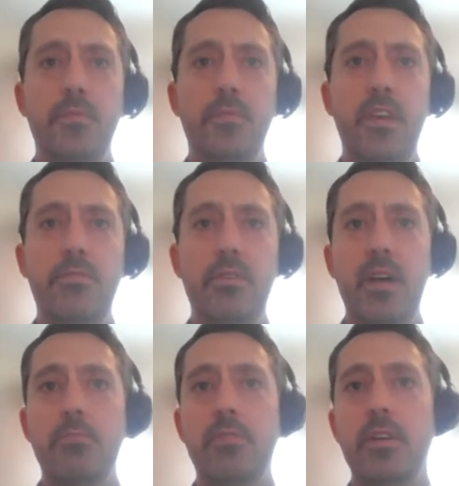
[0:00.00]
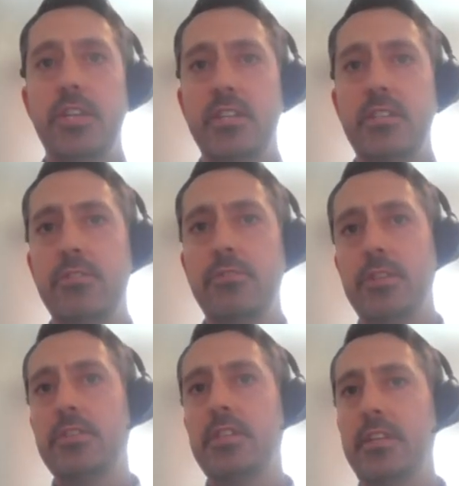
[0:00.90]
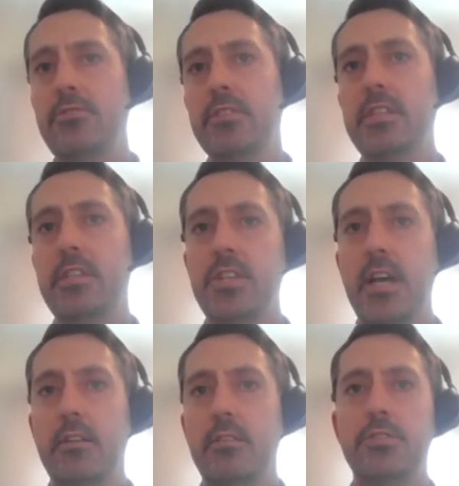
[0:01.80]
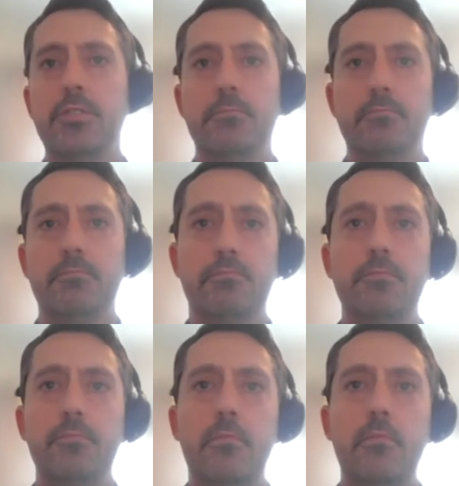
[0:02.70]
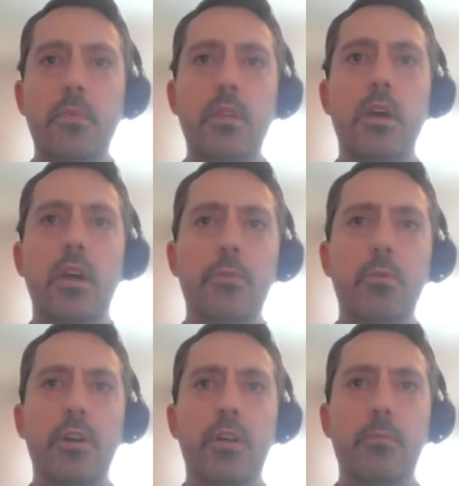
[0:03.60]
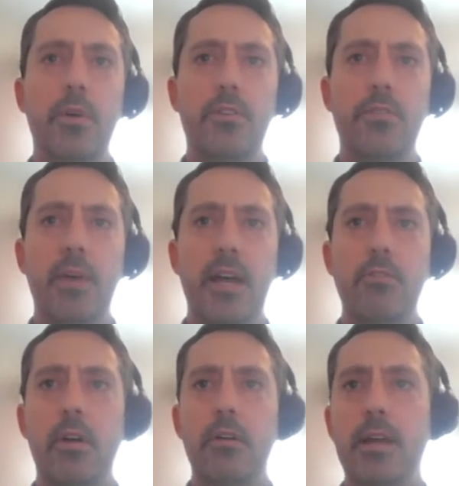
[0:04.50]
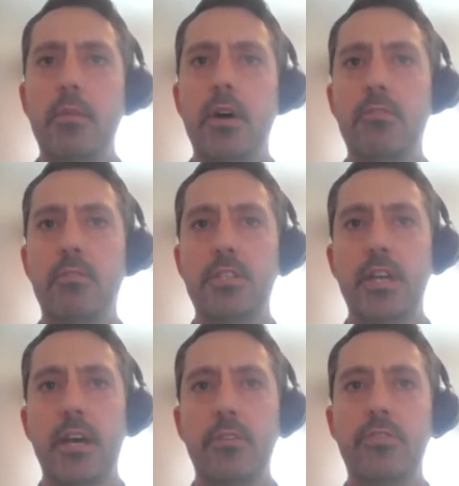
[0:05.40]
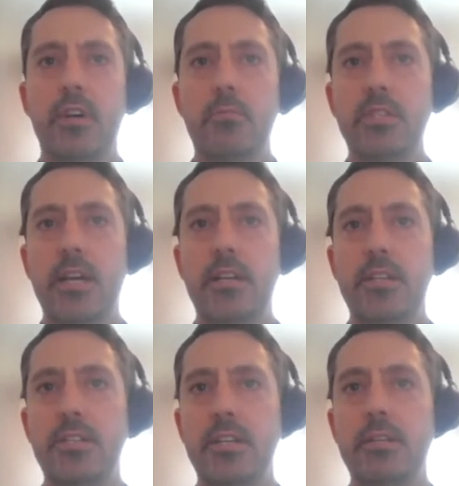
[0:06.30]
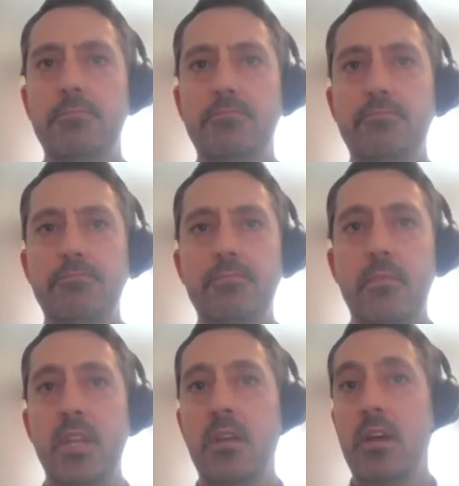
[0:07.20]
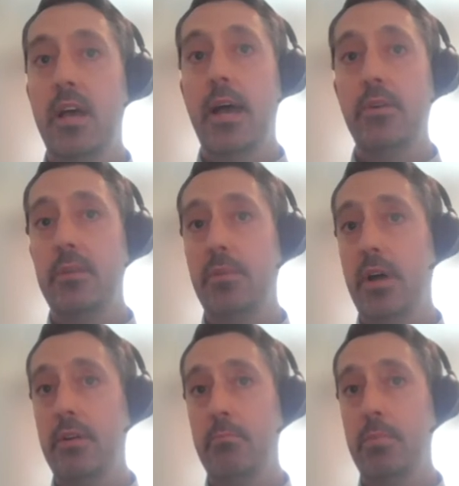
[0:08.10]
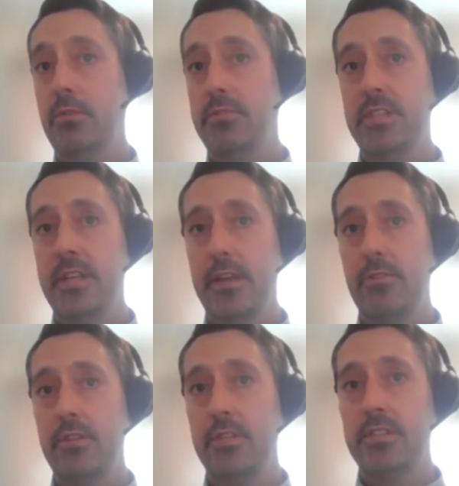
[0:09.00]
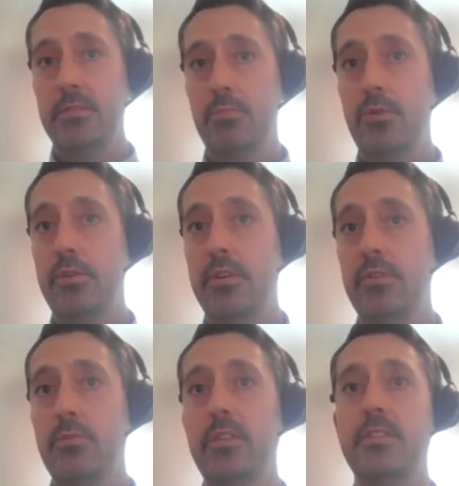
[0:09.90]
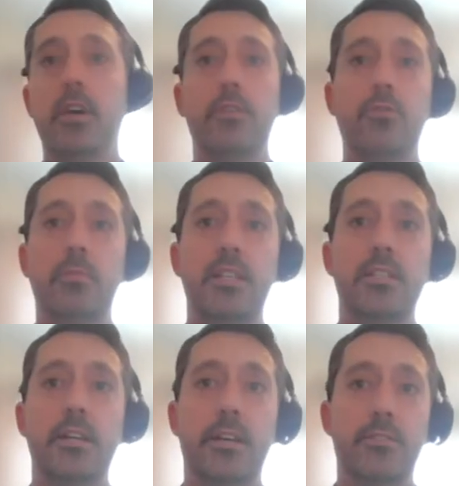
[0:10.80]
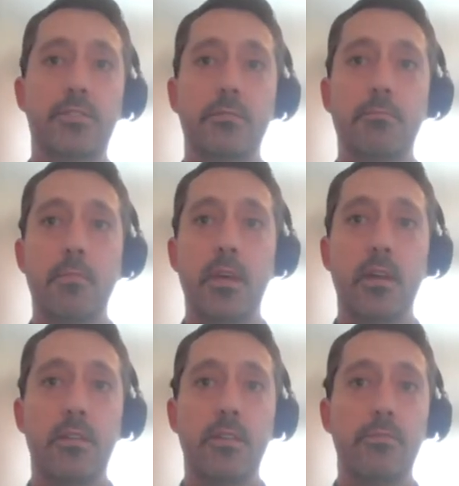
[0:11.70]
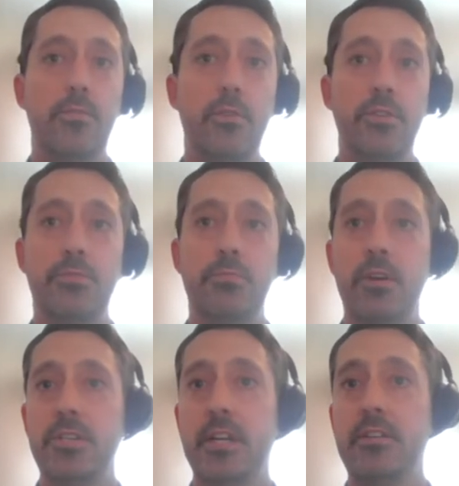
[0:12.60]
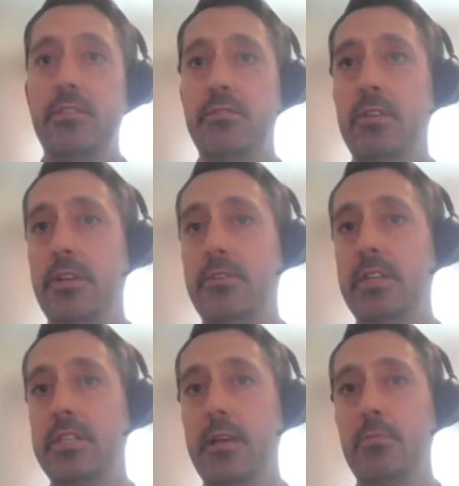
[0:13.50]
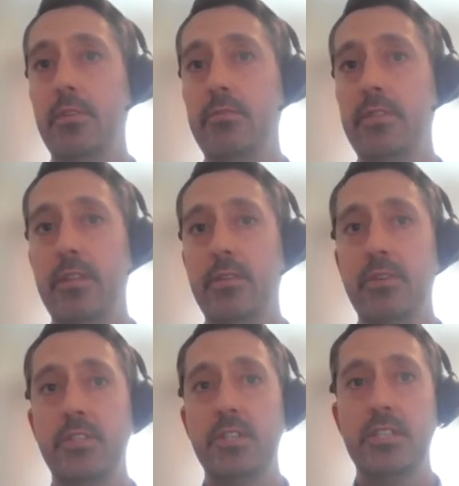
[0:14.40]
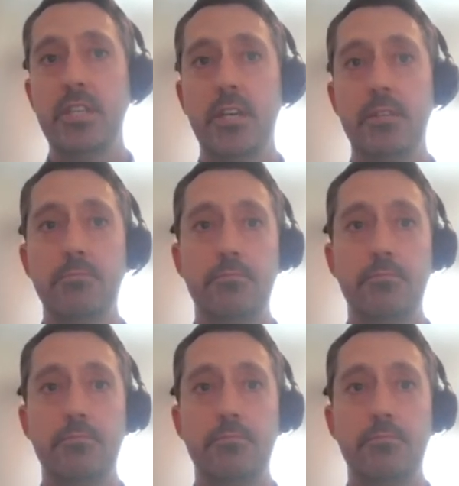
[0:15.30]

DFMA projects introduce an interesting challenge as you're working both macro and micro scale simultaneously. How a component bolts together is as important as what the total massing is. I think the Forge project is a really good example of that that we've just seen.